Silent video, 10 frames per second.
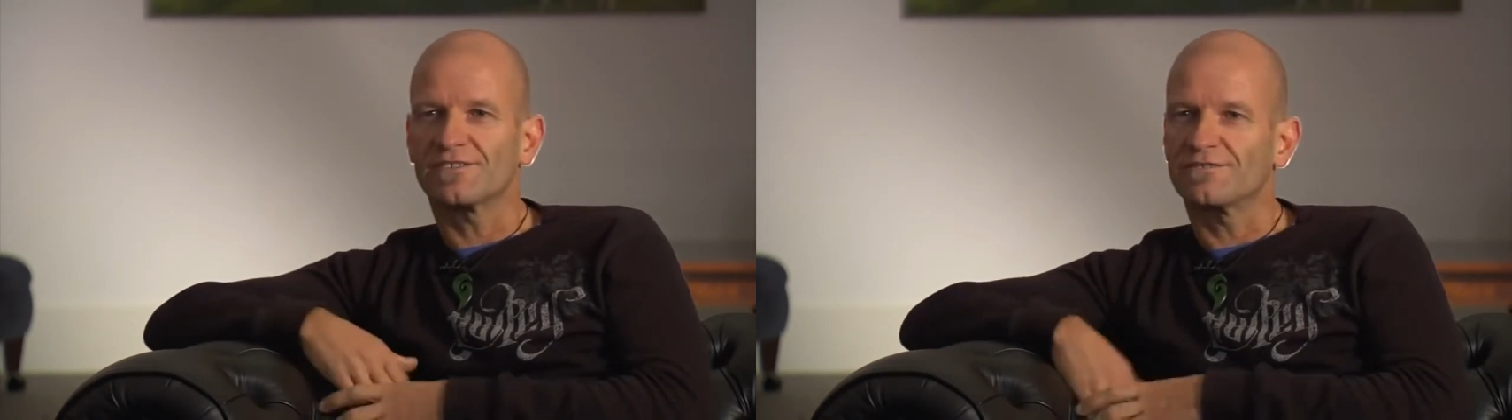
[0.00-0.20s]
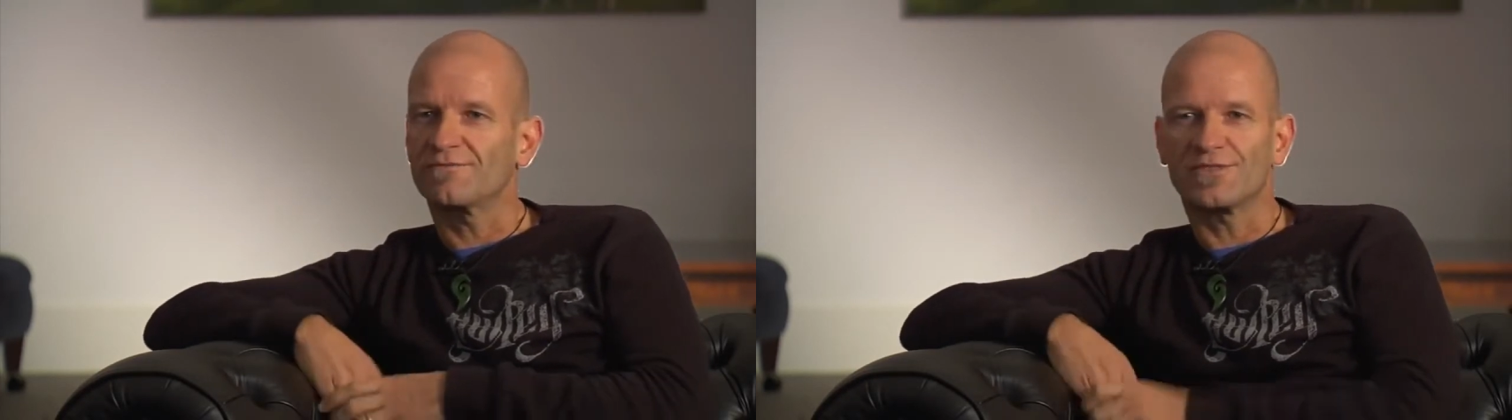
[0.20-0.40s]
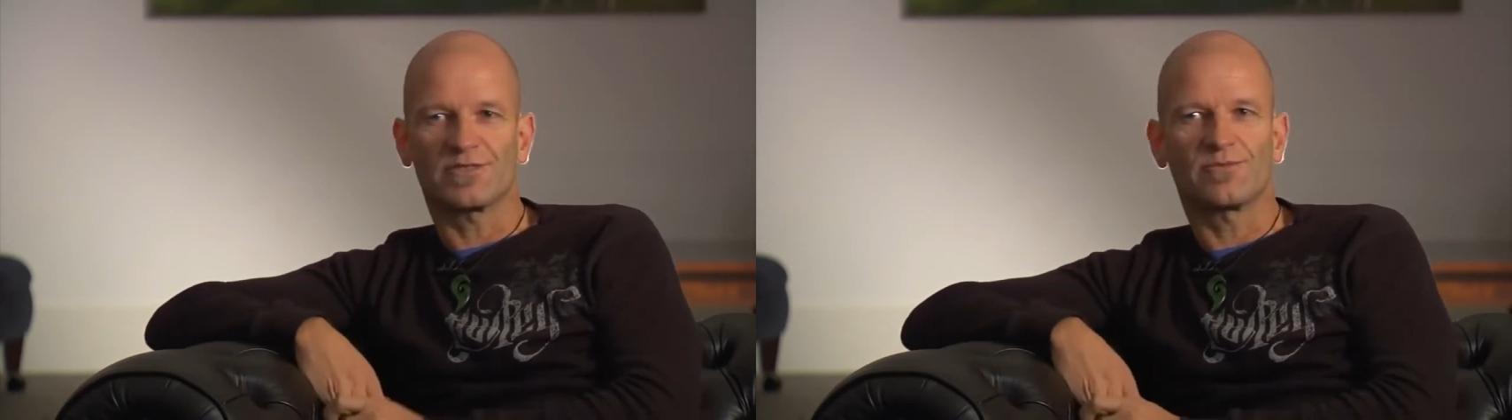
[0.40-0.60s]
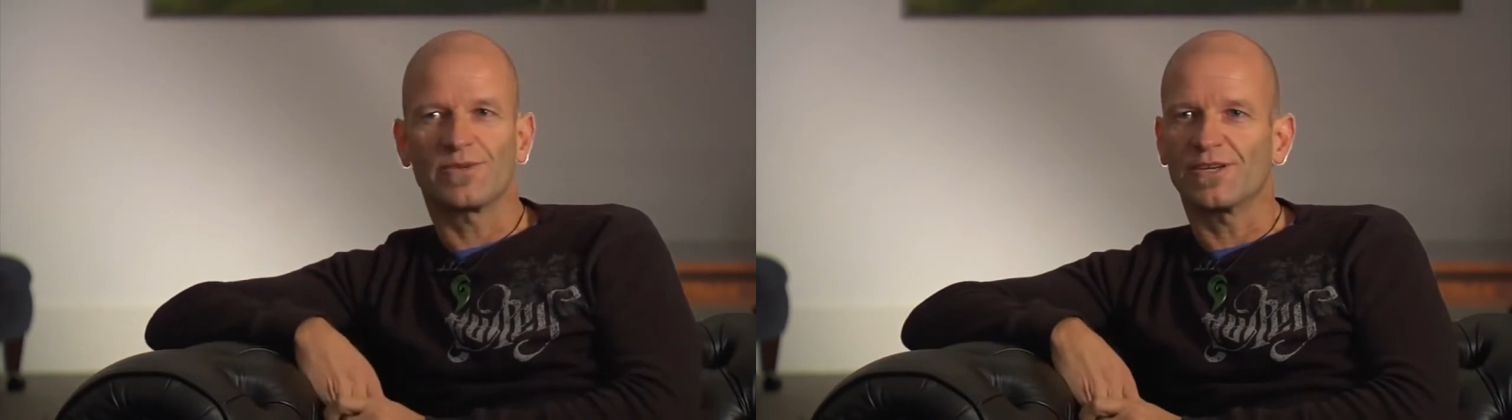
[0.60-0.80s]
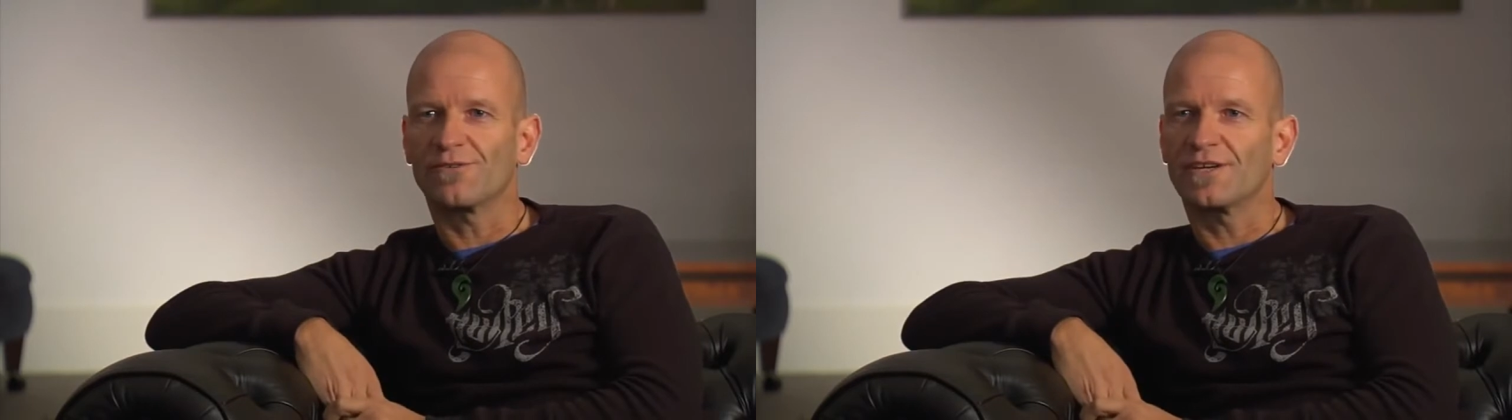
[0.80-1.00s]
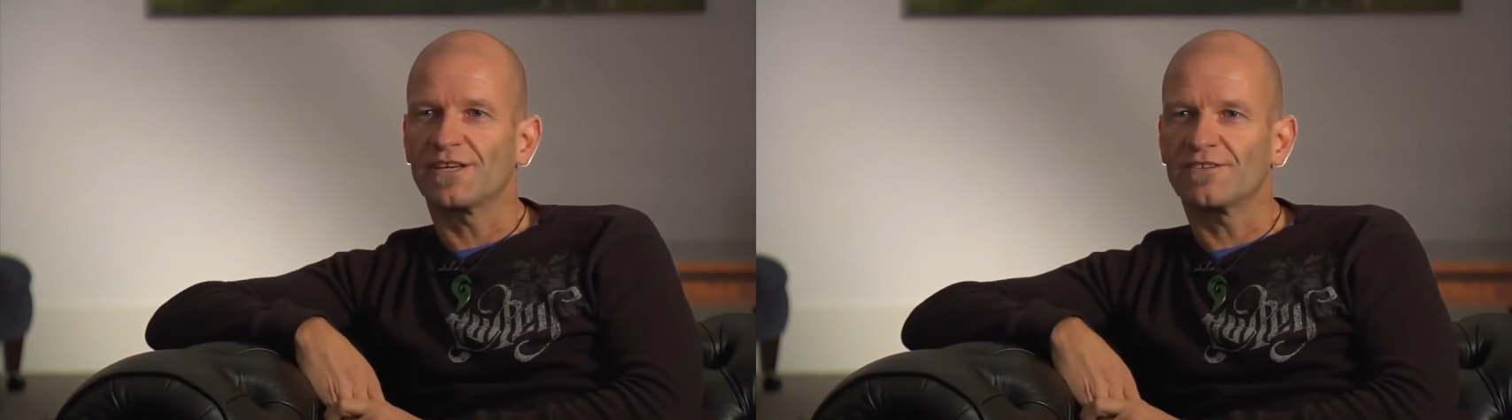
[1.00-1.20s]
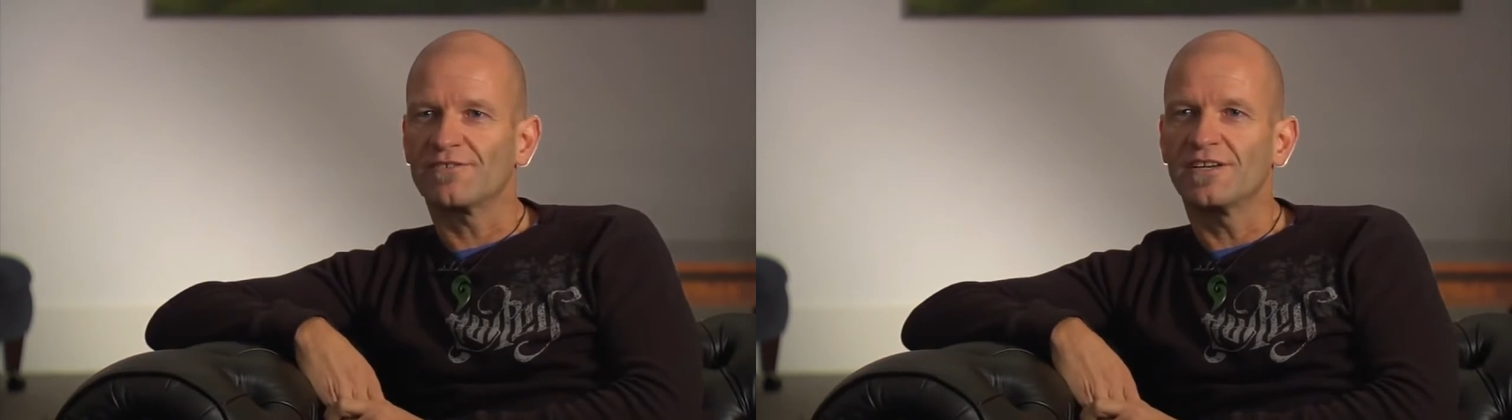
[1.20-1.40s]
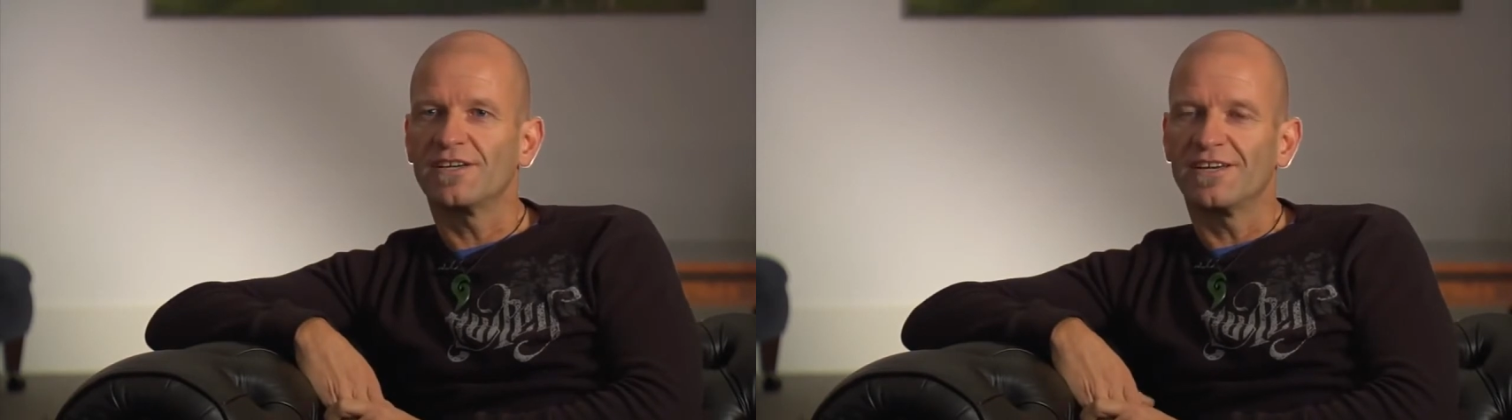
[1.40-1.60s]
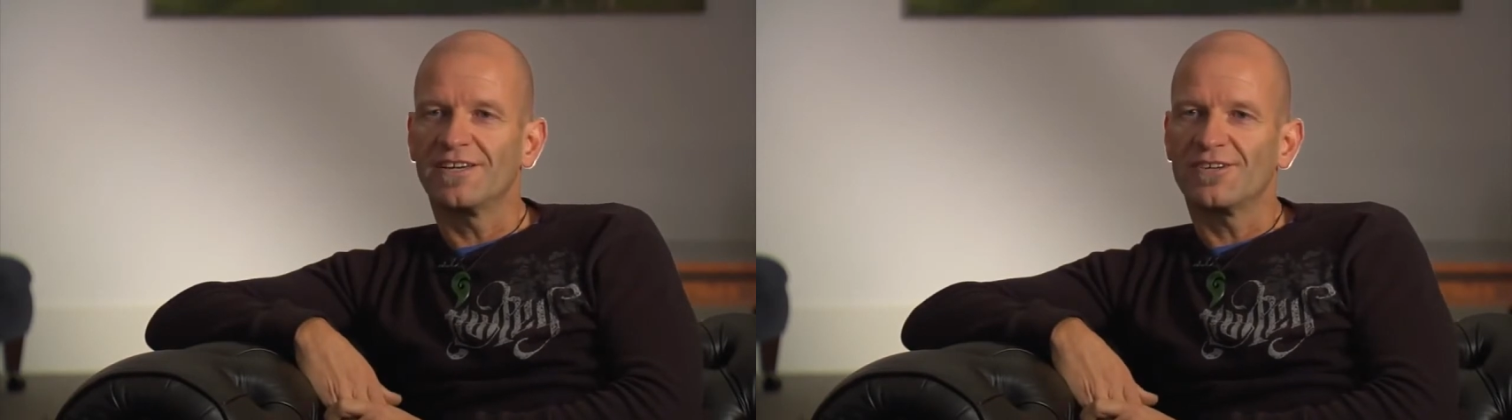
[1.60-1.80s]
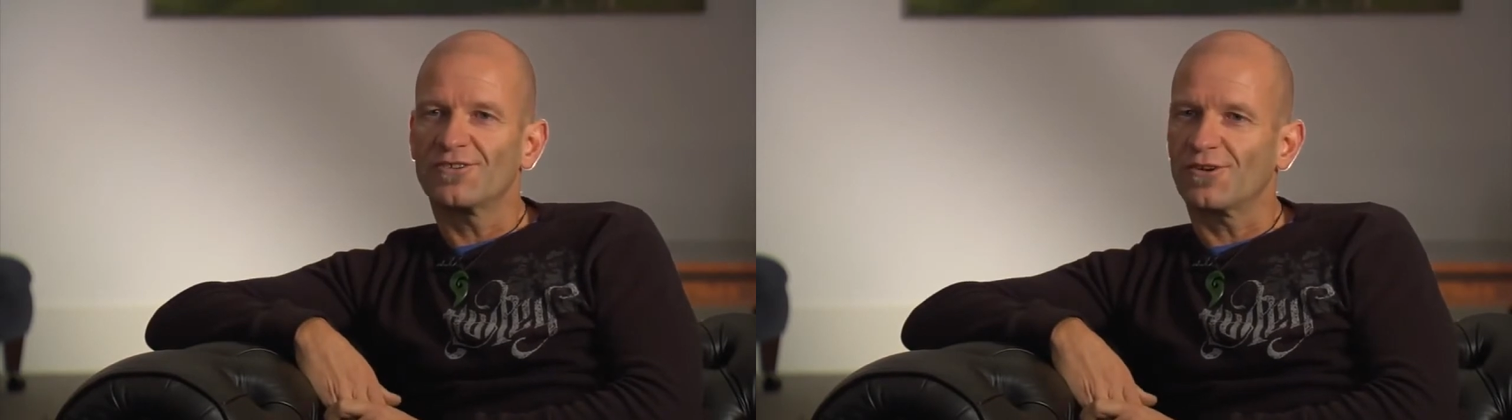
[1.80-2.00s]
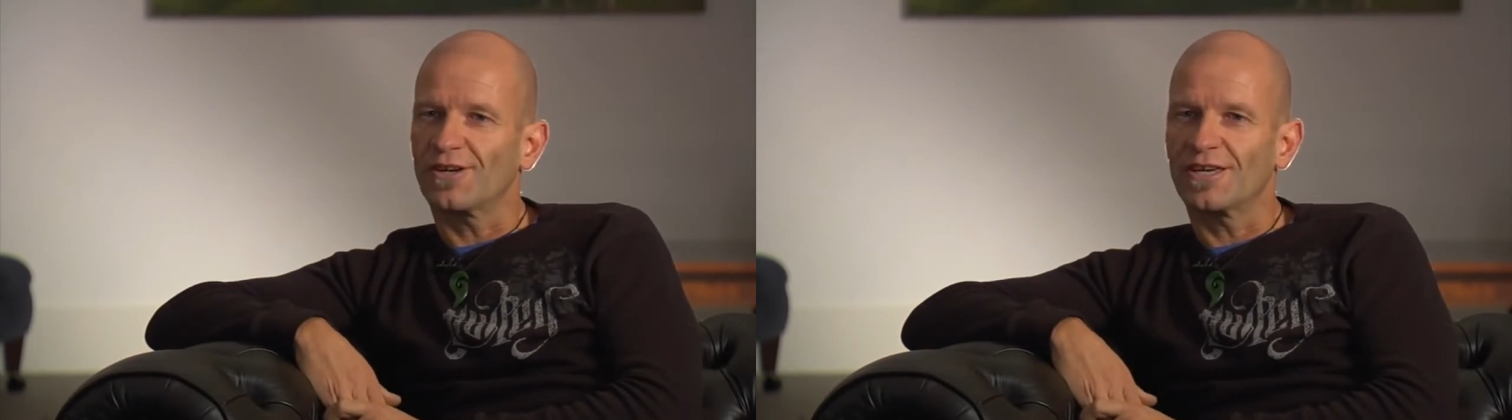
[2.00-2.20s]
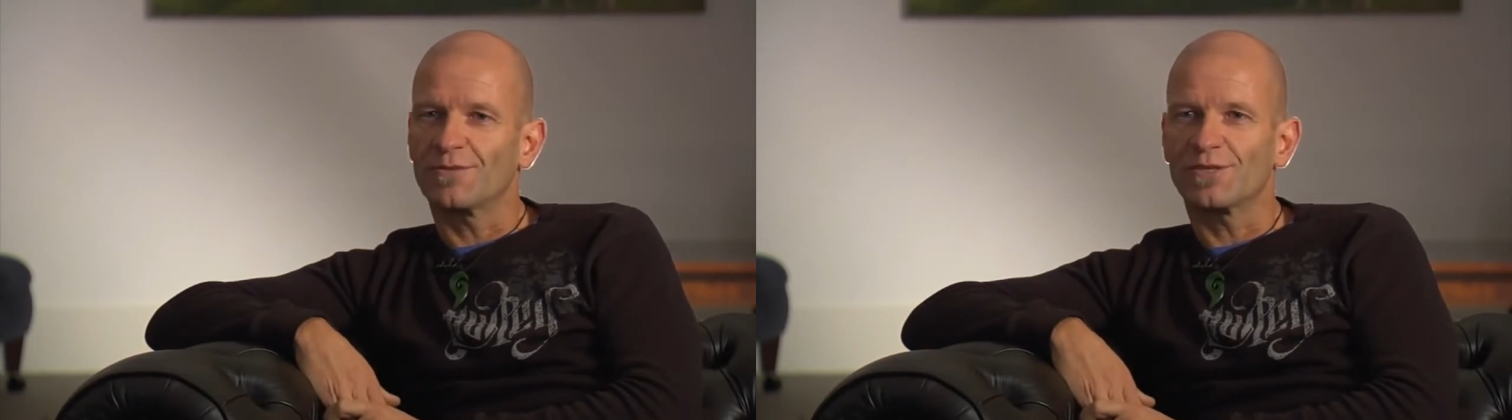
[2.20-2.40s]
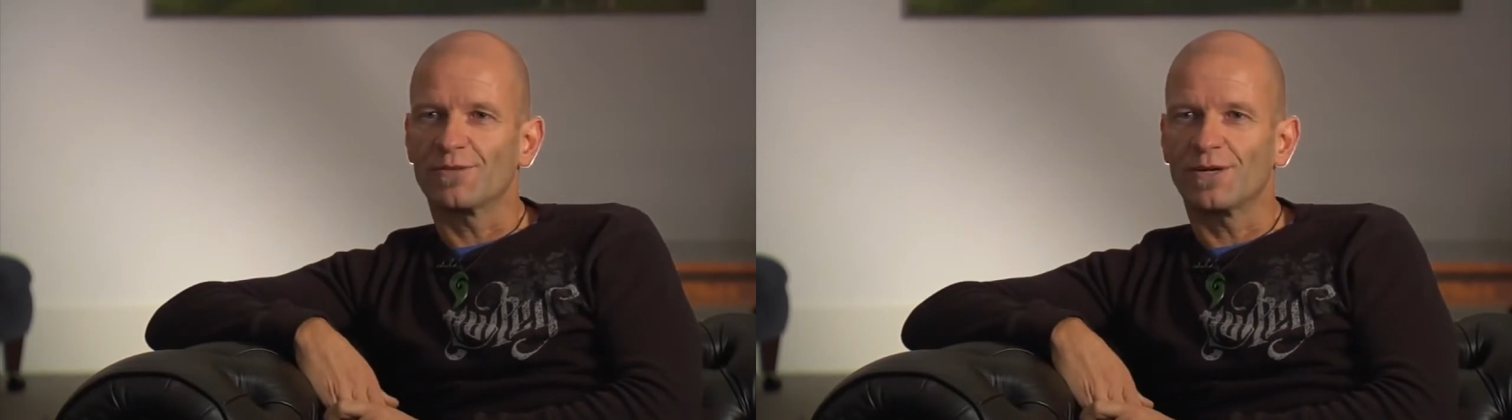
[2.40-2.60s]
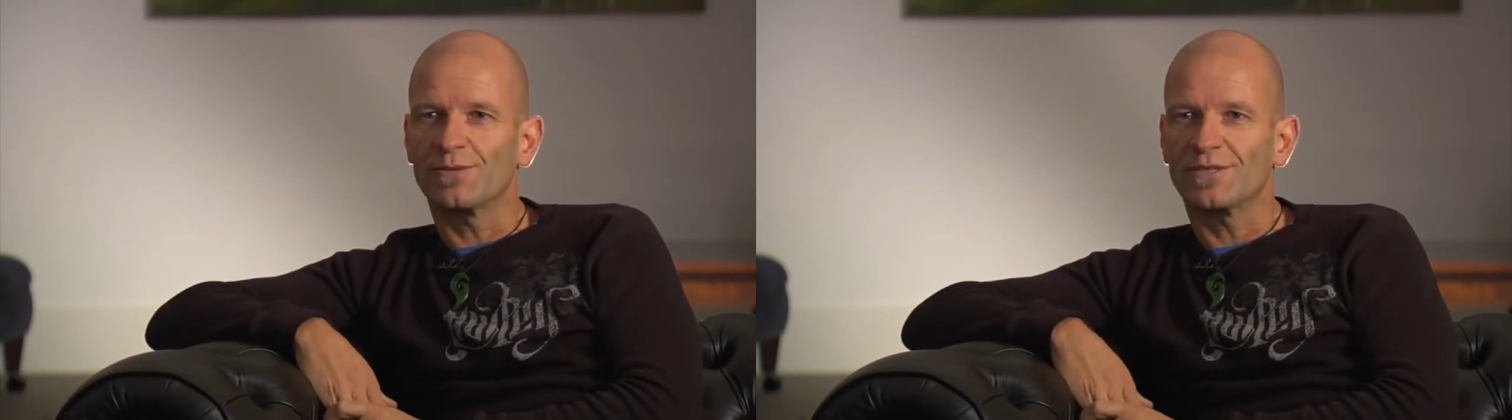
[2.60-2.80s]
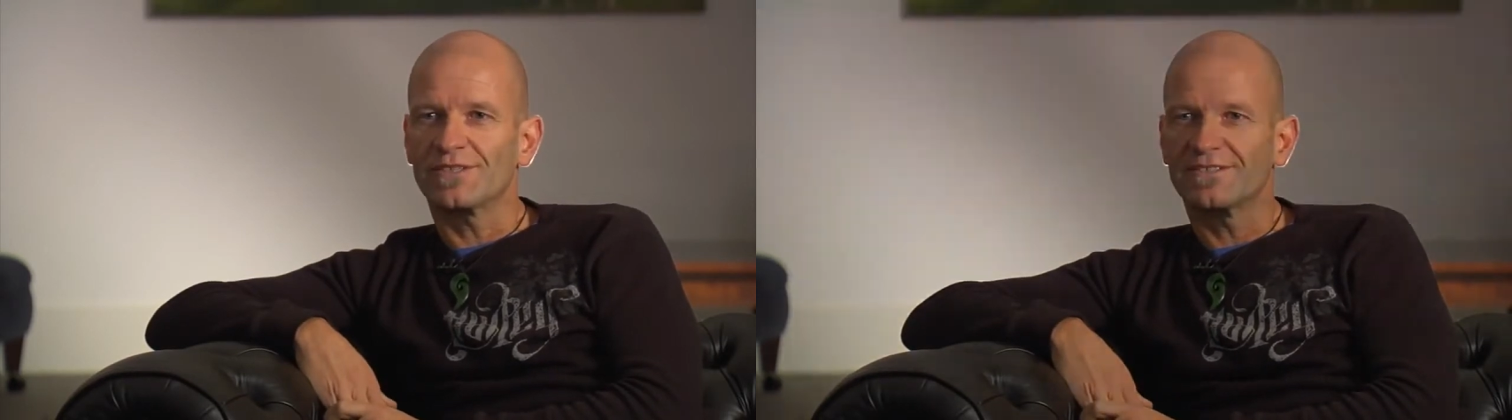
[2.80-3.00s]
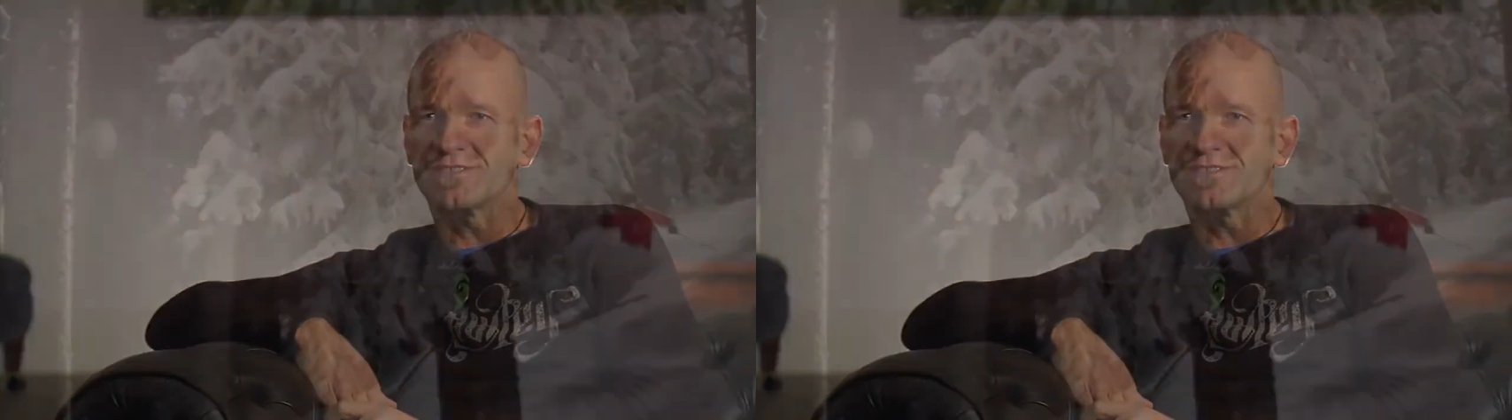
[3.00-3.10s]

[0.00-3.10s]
and just being ready and trying to capture the moment.